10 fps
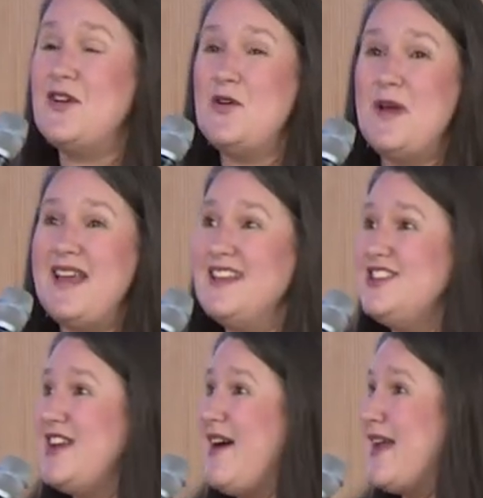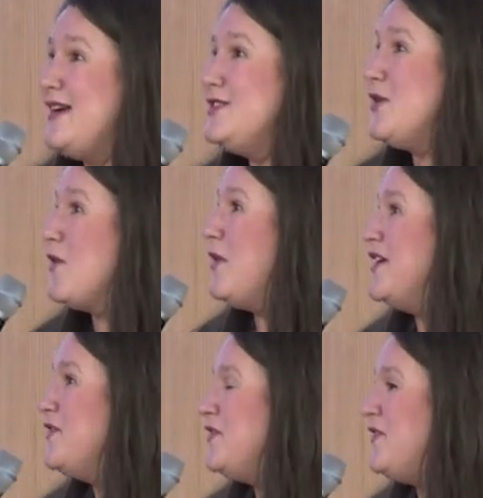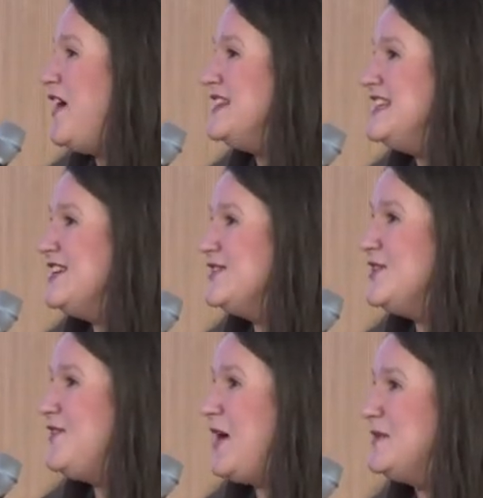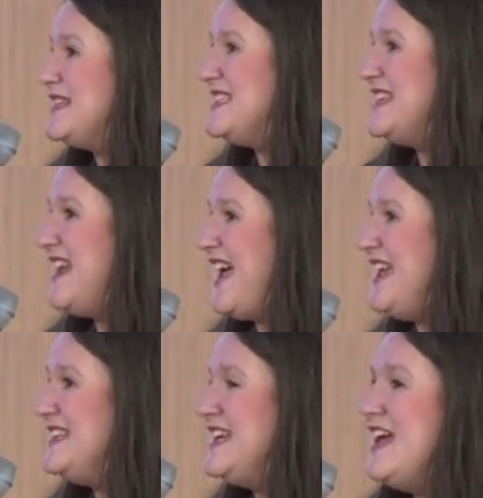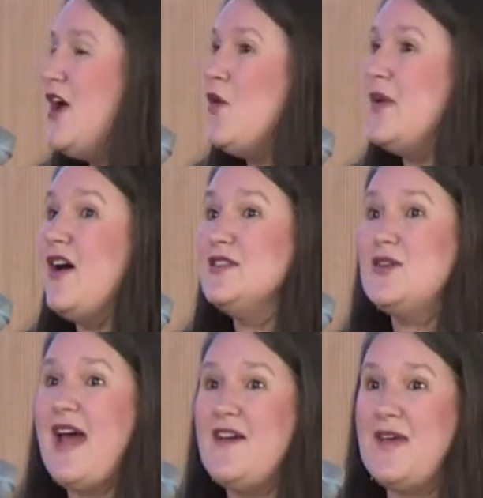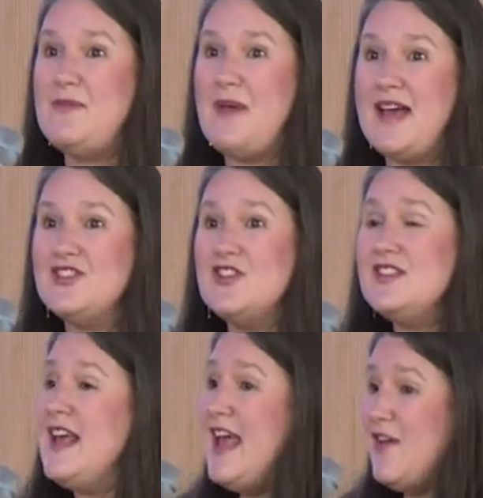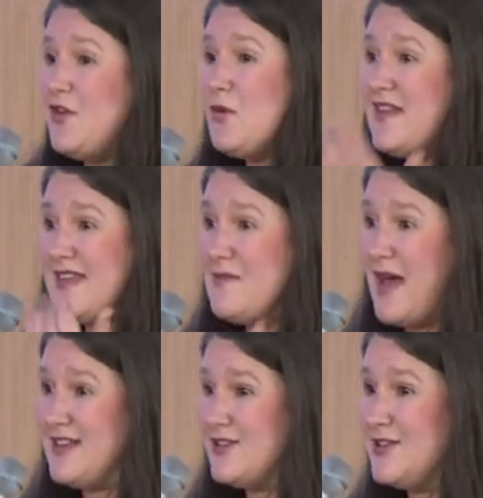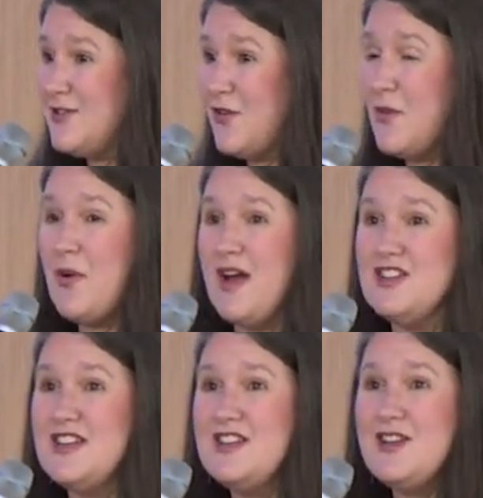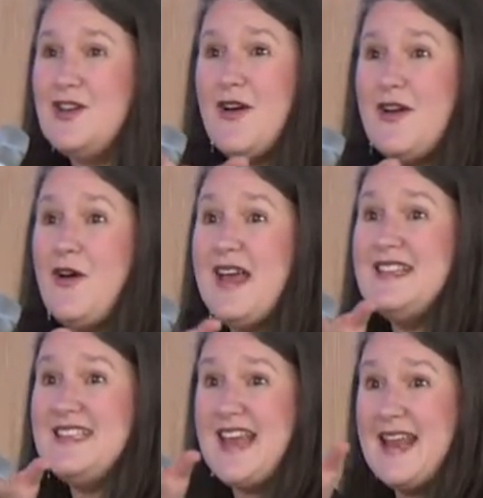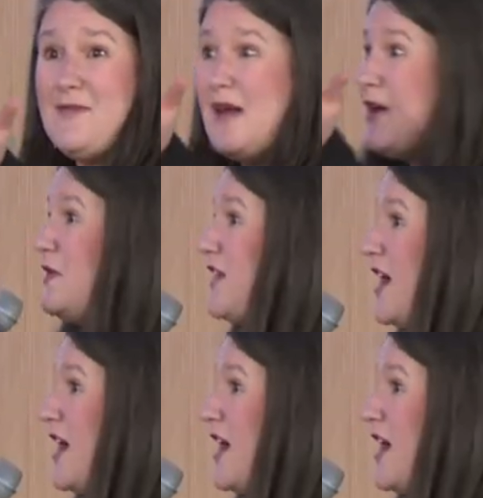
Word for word: a quick shout out to our wonderful volunteers who've helped us tonight. We also have ambassadors. If you're one of the ambassadors for the project, could you go ahead and stand up? I know we've